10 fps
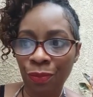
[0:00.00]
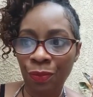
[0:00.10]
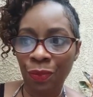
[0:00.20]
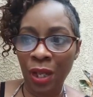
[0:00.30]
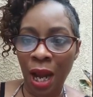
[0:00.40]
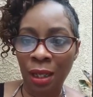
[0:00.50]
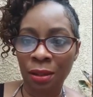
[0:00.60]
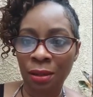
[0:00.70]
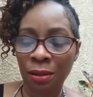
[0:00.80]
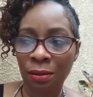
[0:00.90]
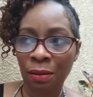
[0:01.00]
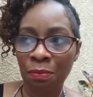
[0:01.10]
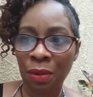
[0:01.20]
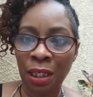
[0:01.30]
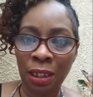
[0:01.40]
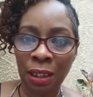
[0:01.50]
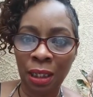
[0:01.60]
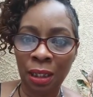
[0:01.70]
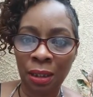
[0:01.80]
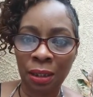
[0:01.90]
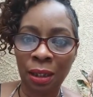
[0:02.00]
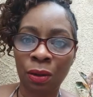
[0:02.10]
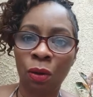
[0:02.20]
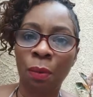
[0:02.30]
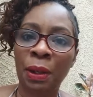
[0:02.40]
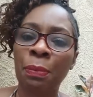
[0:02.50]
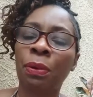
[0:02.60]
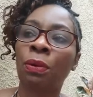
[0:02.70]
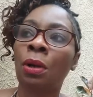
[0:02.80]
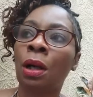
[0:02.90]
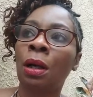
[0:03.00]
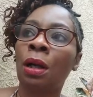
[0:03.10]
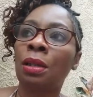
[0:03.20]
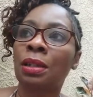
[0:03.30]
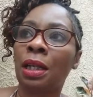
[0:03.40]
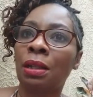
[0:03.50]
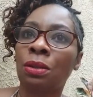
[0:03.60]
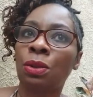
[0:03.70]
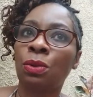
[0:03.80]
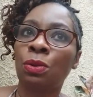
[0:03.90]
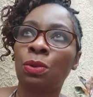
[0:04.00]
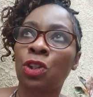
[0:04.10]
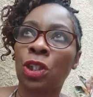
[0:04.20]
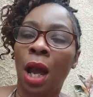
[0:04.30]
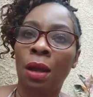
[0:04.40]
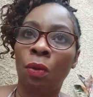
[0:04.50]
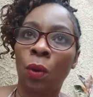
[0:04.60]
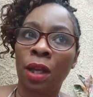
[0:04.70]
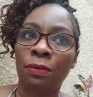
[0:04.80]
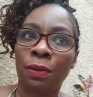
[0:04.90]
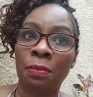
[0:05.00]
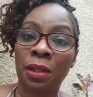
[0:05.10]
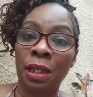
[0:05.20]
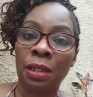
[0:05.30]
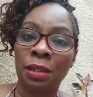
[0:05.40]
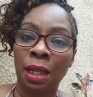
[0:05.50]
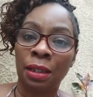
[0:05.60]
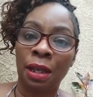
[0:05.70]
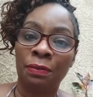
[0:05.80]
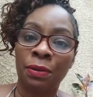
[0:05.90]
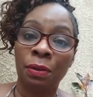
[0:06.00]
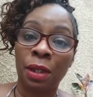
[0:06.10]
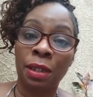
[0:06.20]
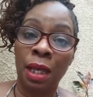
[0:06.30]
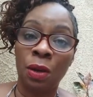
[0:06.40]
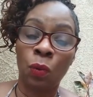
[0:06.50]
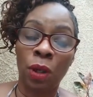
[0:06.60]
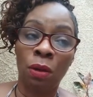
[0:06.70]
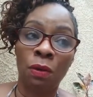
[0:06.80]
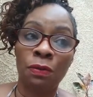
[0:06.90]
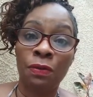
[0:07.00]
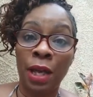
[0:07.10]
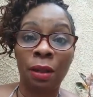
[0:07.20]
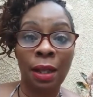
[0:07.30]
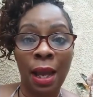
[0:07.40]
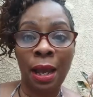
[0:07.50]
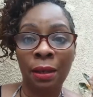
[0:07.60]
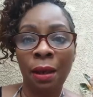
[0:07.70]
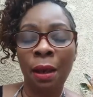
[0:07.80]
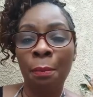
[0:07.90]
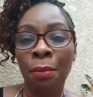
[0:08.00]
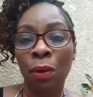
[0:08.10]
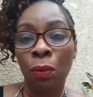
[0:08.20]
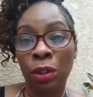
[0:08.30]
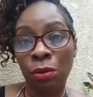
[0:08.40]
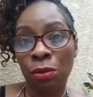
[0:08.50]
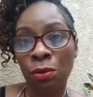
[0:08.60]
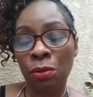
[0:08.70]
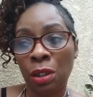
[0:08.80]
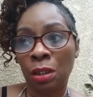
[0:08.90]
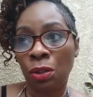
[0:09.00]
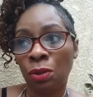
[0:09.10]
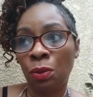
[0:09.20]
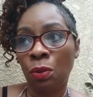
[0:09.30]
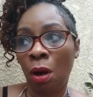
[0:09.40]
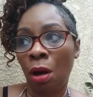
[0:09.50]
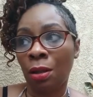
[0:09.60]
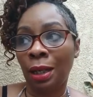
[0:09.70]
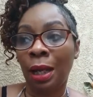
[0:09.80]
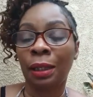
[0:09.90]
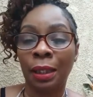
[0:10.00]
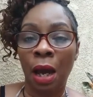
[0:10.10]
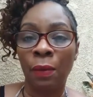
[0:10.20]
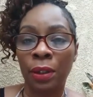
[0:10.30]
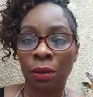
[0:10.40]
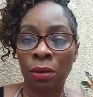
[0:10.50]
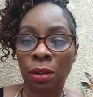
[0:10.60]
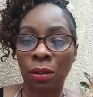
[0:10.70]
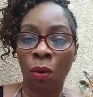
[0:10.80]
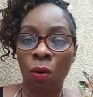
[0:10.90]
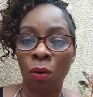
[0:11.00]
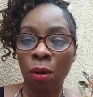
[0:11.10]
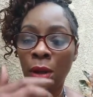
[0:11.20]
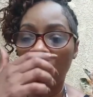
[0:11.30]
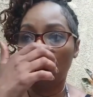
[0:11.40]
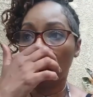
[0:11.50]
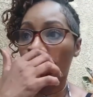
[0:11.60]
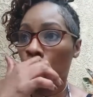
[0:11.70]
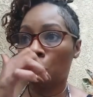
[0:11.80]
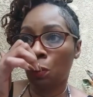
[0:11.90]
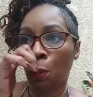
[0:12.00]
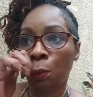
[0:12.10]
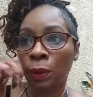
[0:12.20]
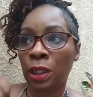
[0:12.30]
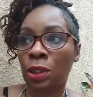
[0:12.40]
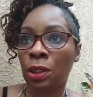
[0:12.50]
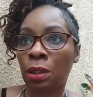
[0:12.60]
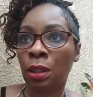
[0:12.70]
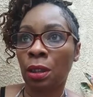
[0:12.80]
not meaning anything, or people tend to shy away from things that they feel that they will fail at. But when you do this, you are not allowing your soul to reach